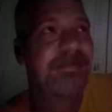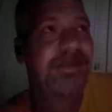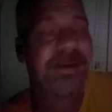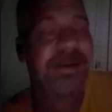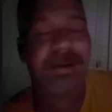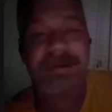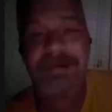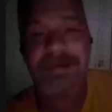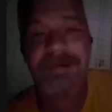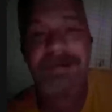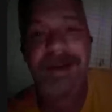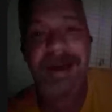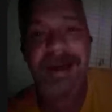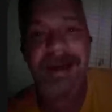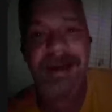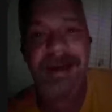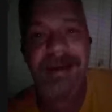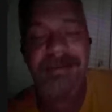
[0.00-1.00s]
You know,
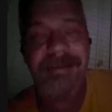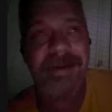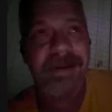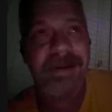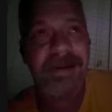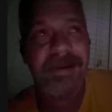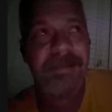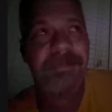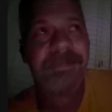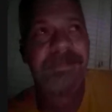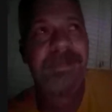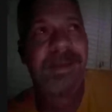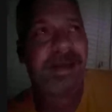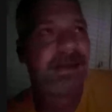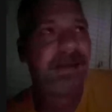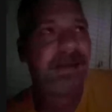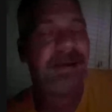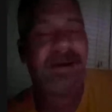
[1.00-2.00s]
and
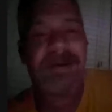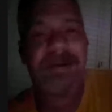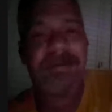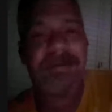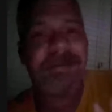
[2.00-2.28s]
you know the